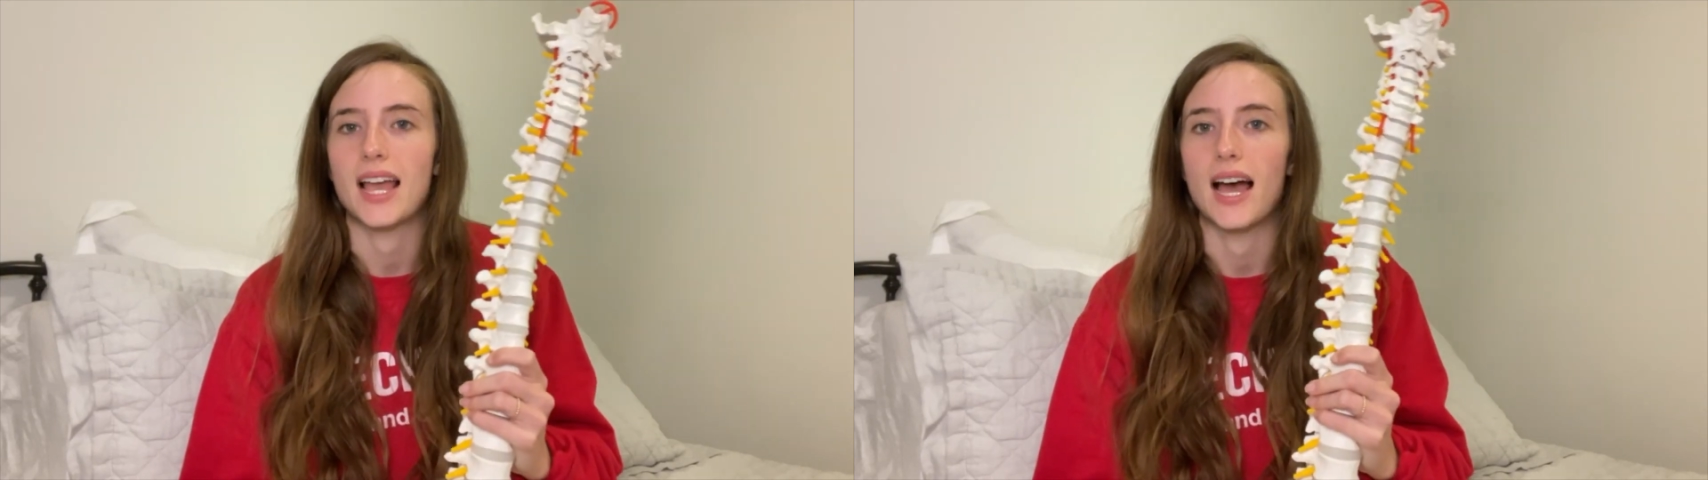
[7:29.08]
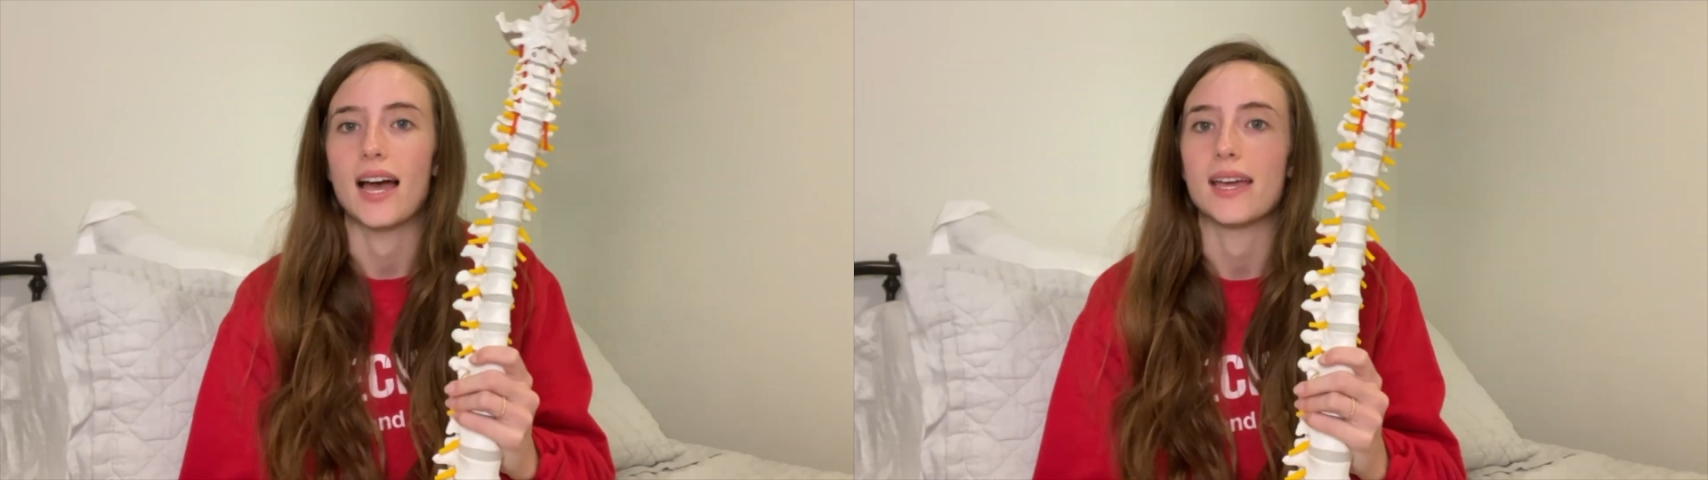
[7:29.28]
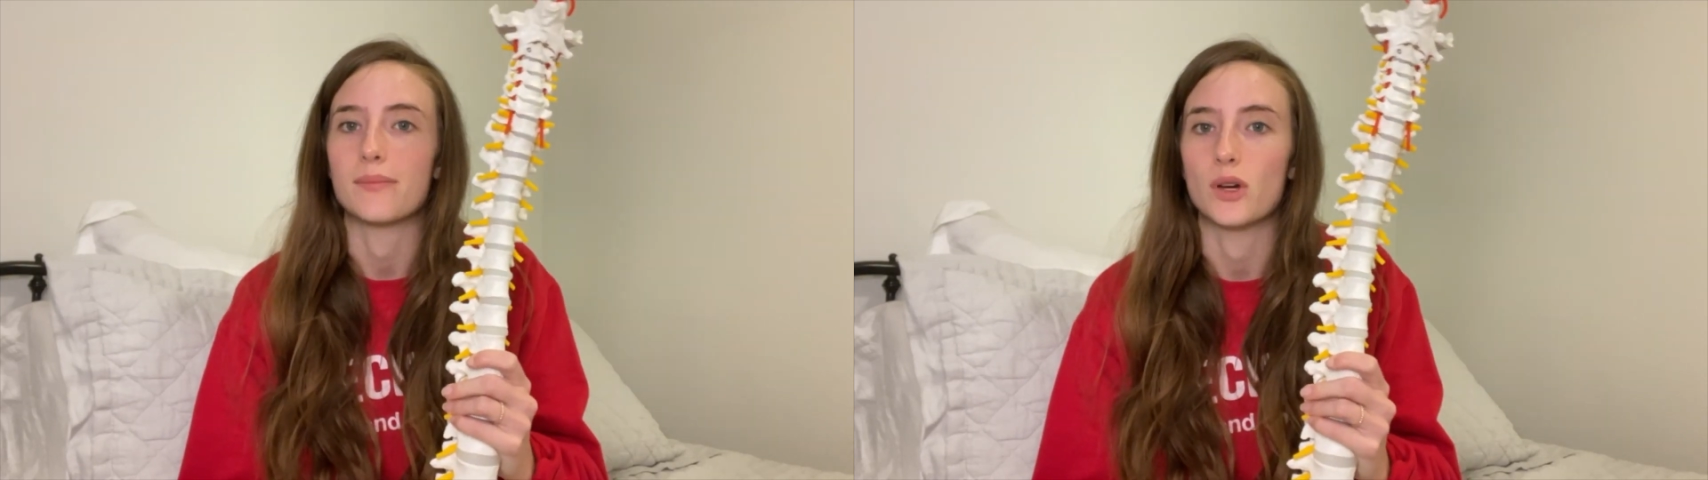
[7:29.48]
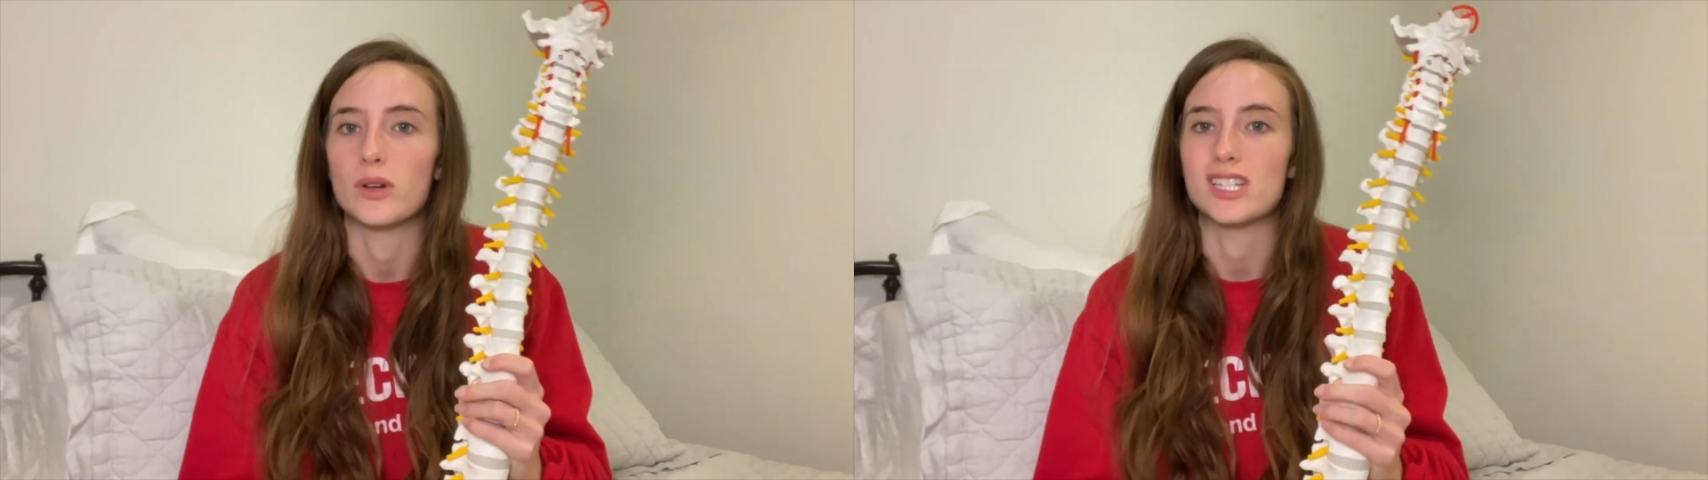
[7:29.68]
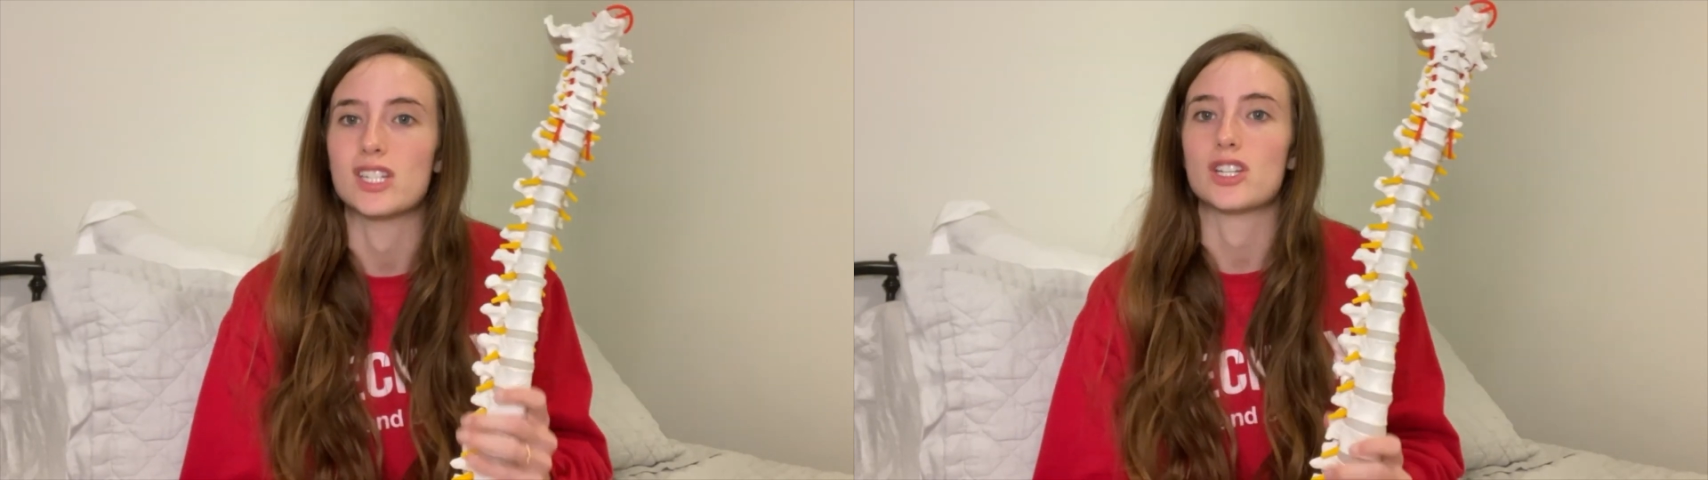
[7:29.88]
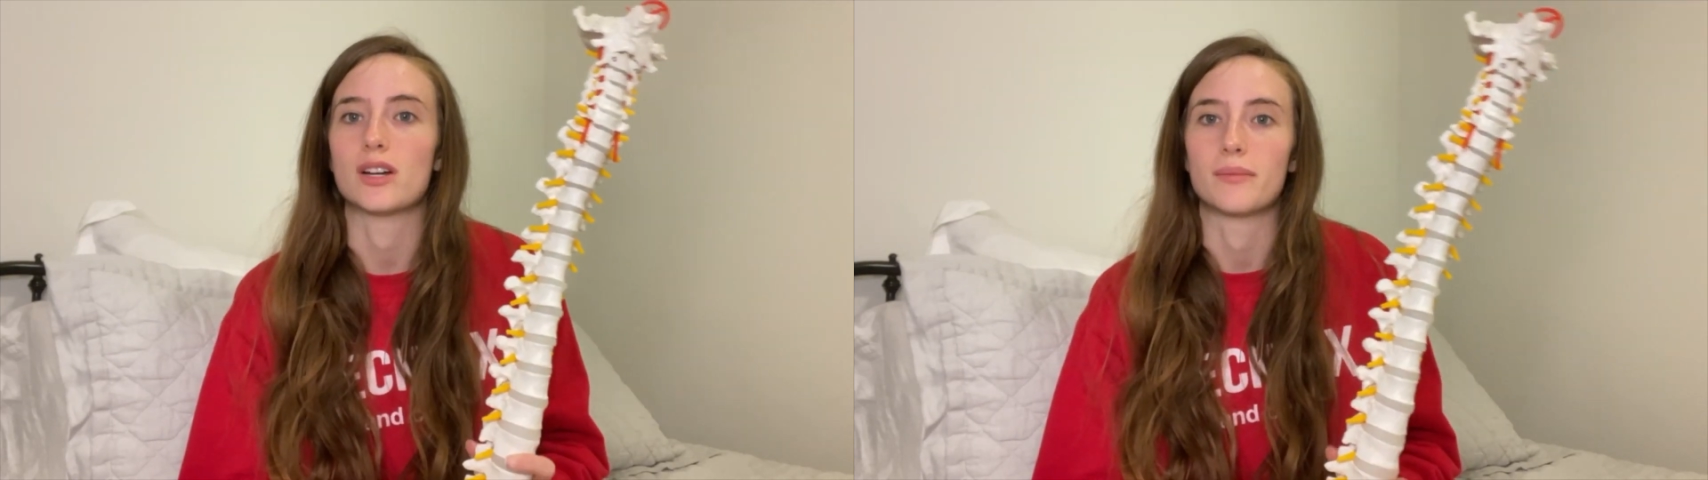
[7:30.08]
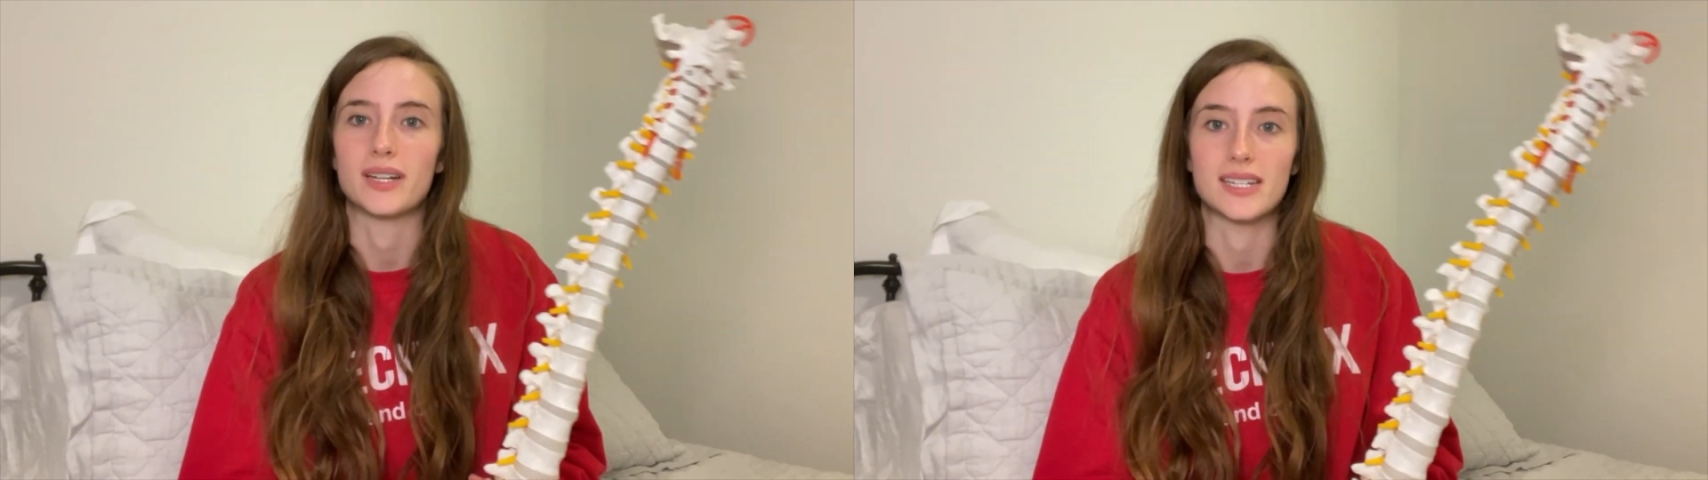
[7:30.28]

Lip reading: I am going to start my